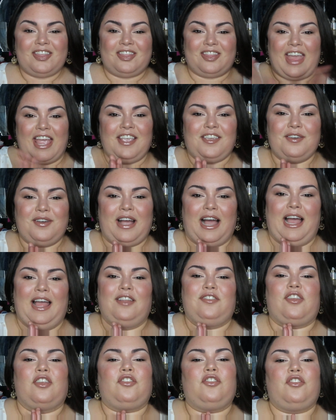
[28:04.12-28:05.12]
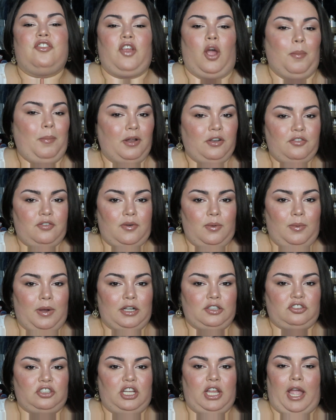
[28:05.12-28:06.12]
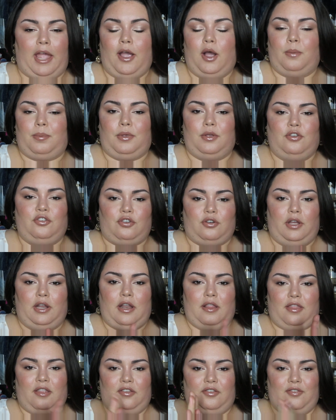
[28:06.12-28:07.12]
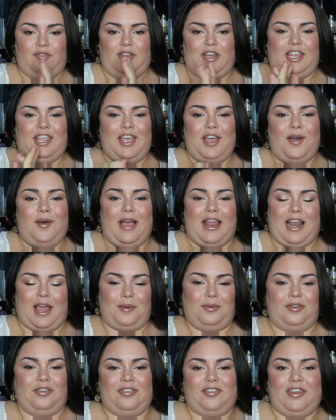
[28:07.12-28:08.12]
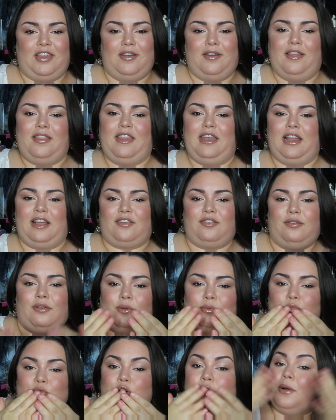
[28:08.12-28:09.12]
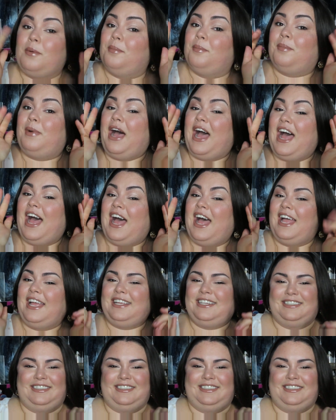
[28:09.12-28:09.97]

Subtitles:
Thank you guys so much for watching. I hope you enjoyed this video and I will see you in the next one. Bye!